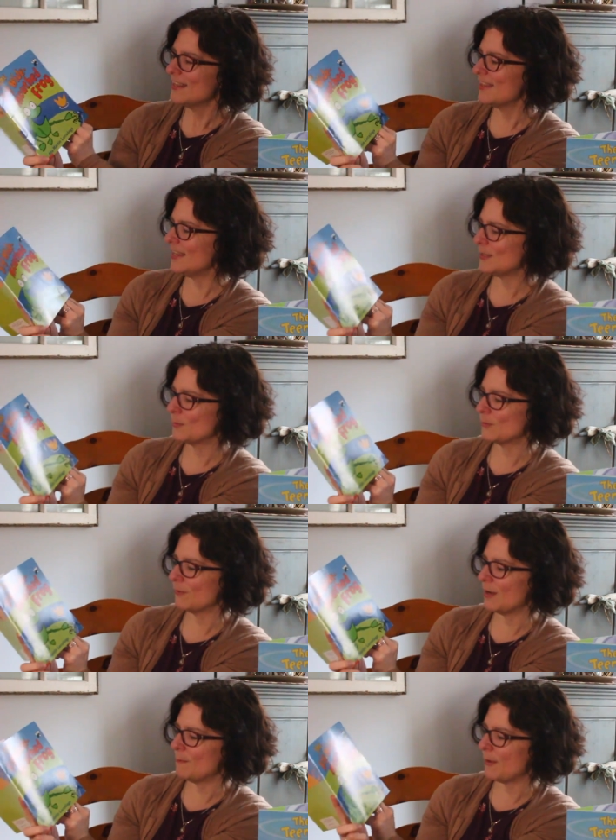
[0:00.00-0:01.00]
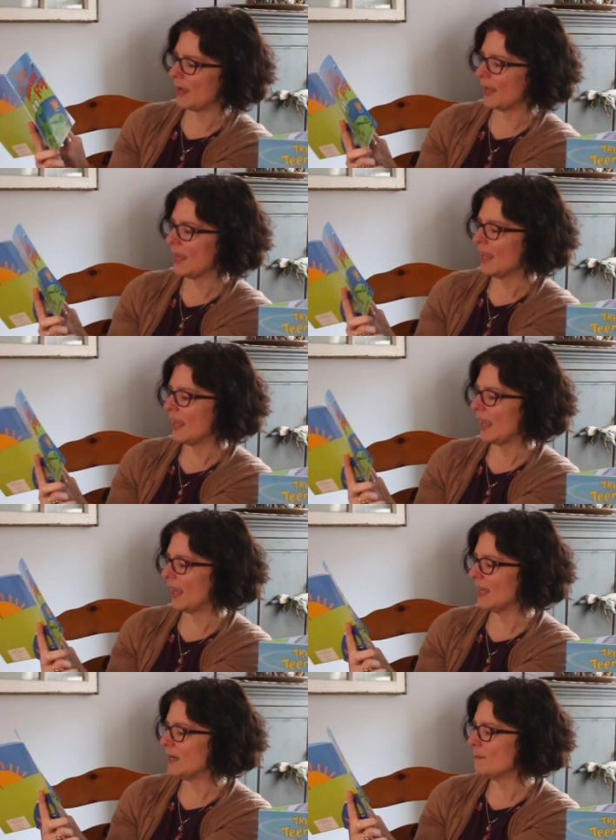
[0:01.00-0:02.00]
This was written by
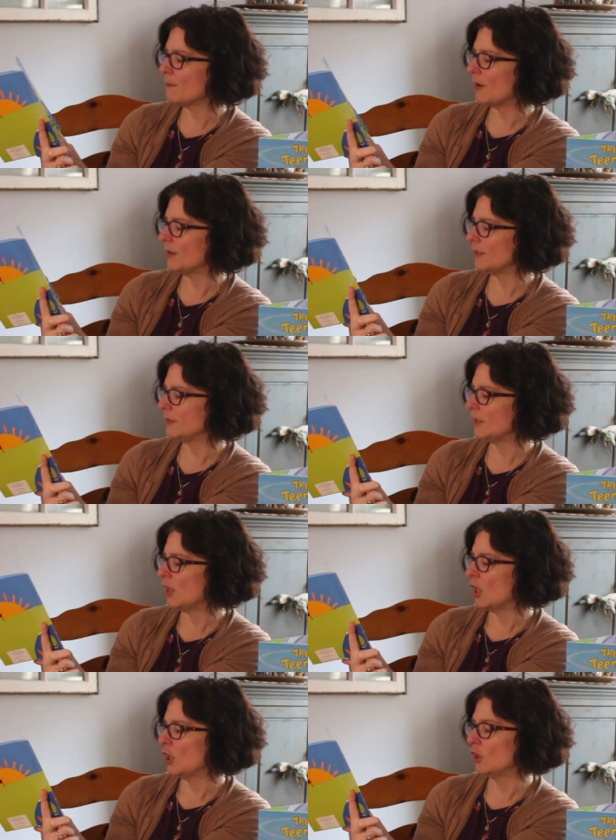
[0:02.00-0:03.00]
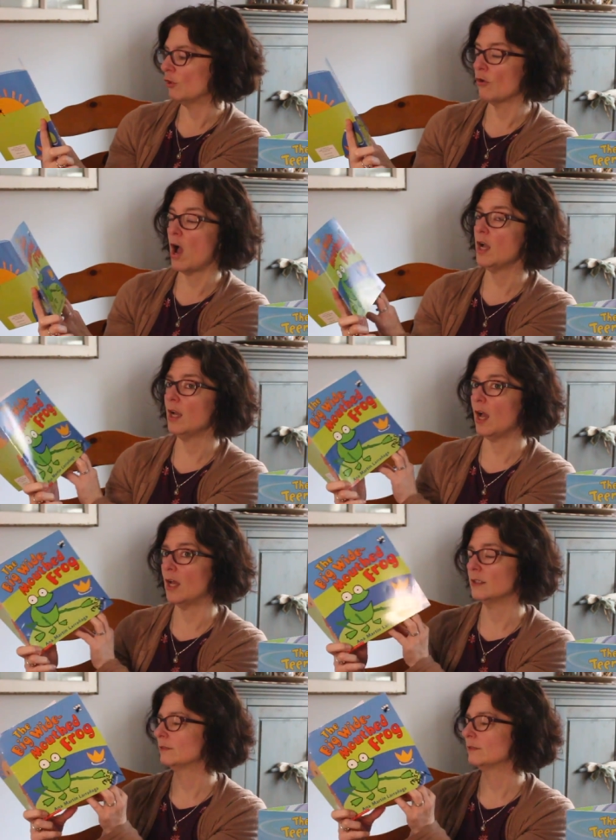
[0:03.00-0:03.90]
Anna Martin Laranga.